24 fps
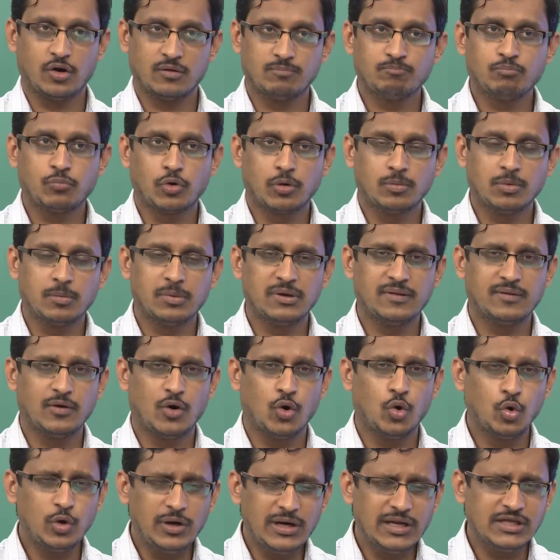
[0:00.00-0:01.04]
probably the
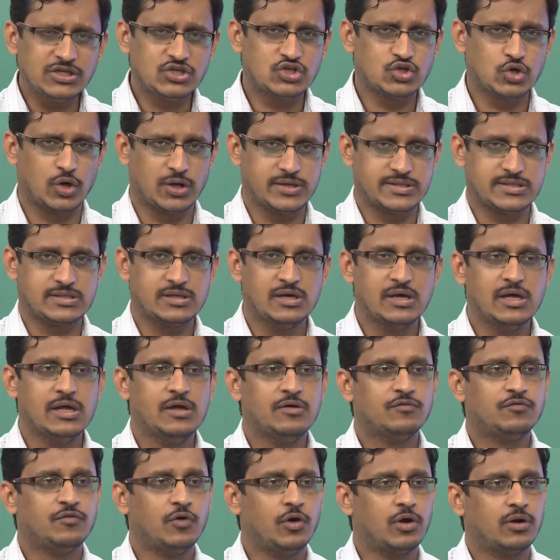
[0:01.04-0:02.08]
only choice
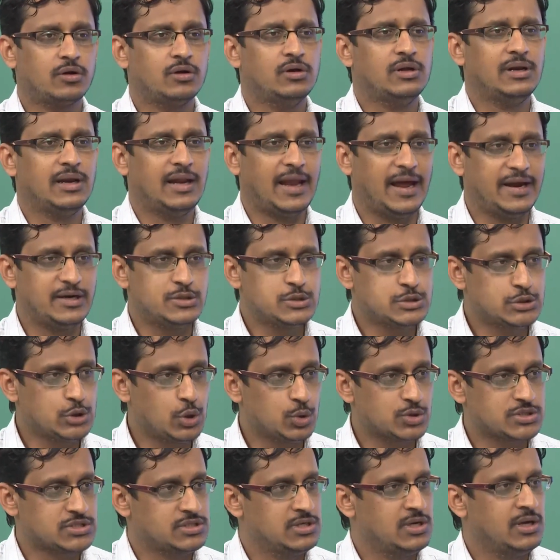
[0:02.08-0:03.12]
for light
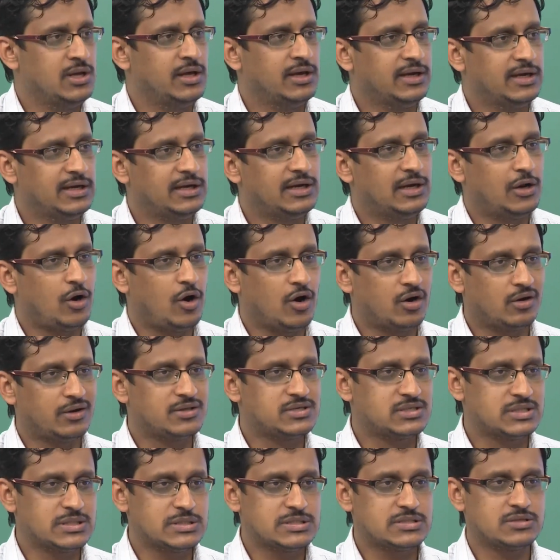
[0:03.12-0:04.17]
source in long
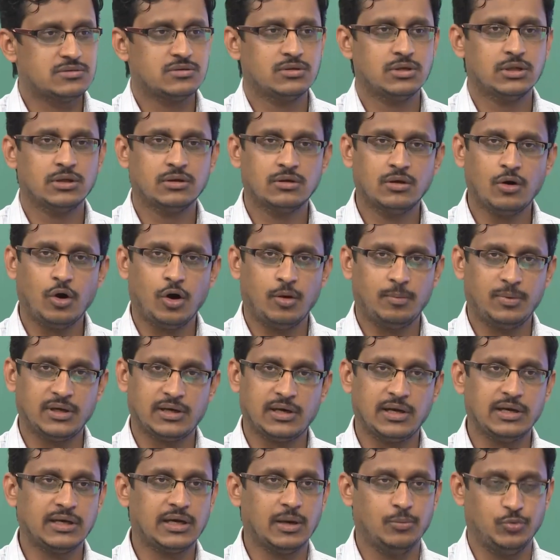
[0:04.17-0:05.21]
distance
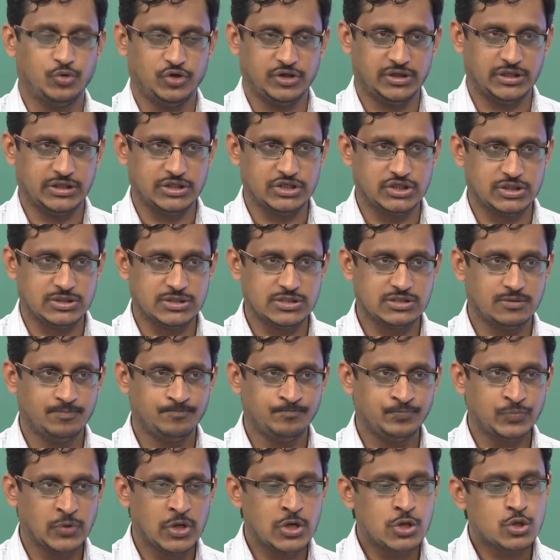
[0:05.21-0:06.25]
optical communications.
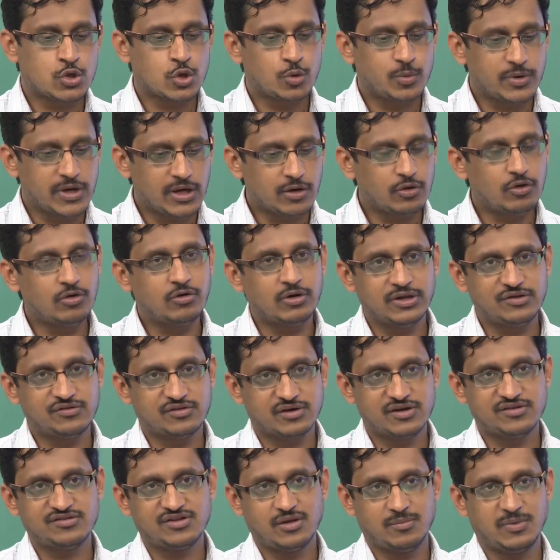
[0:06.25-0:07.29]
So, we are going to
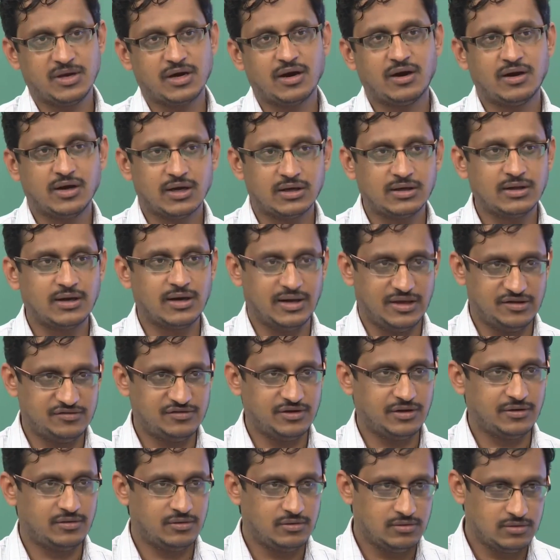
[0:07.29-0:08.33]
discuss semiconductor
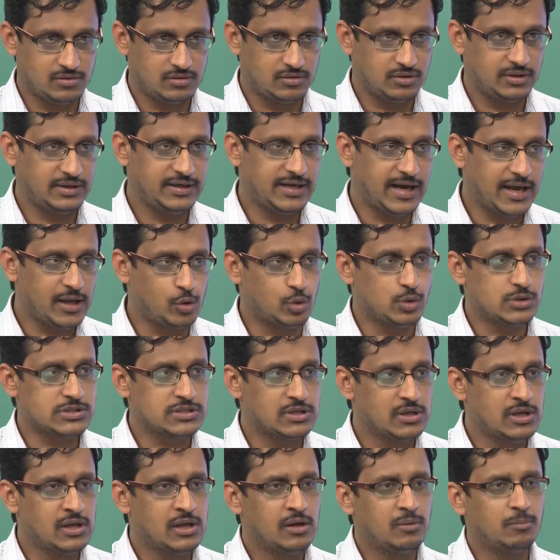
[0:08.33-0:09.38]
laser diodes,
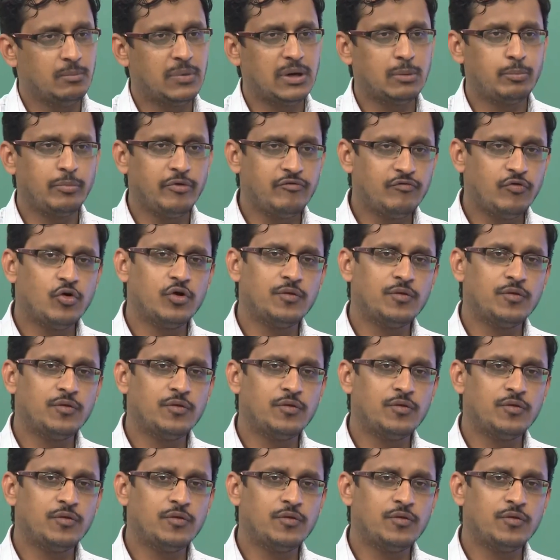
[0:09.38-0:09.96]
but before